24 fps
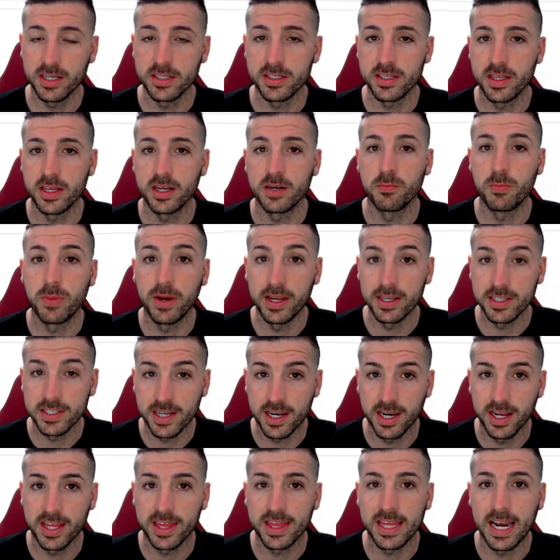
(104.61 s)
then please
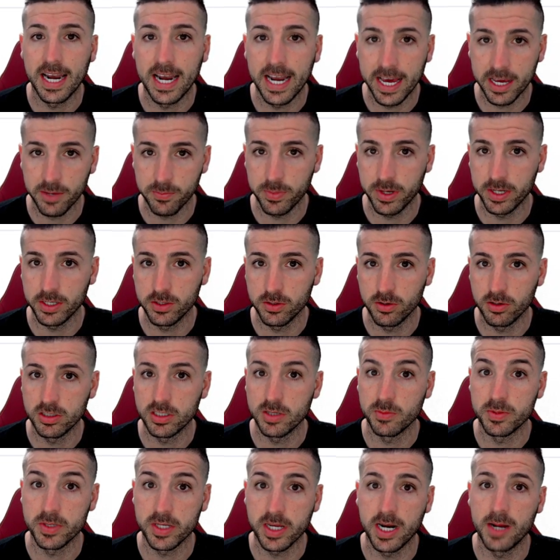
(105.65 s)
click the like button,
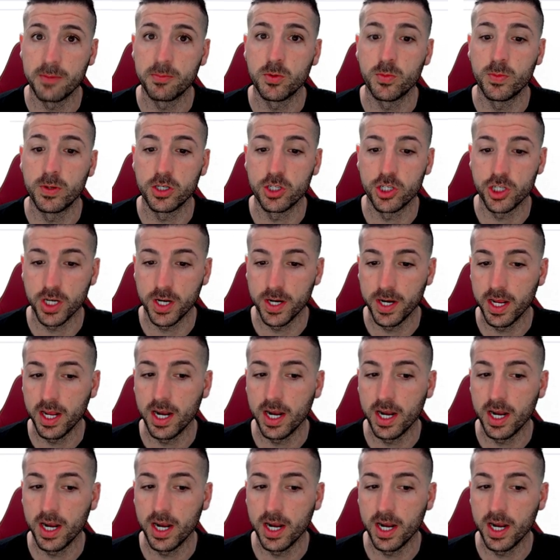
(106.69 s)
subscribe to my channel,